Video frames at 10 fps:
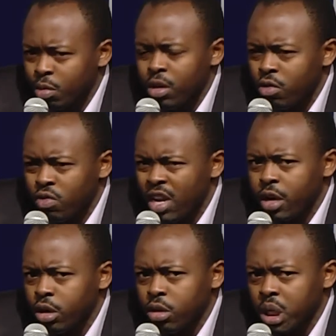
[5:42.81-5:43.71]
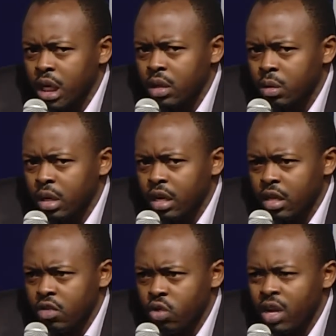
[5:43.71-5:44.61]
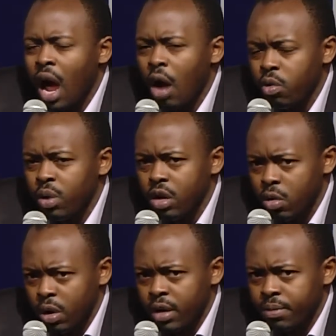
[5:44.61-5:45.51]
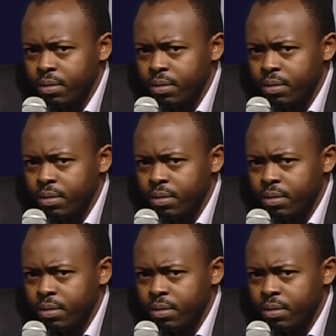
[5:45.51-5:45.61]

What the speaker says: we're not really going to change the world at this rate. How do we do it?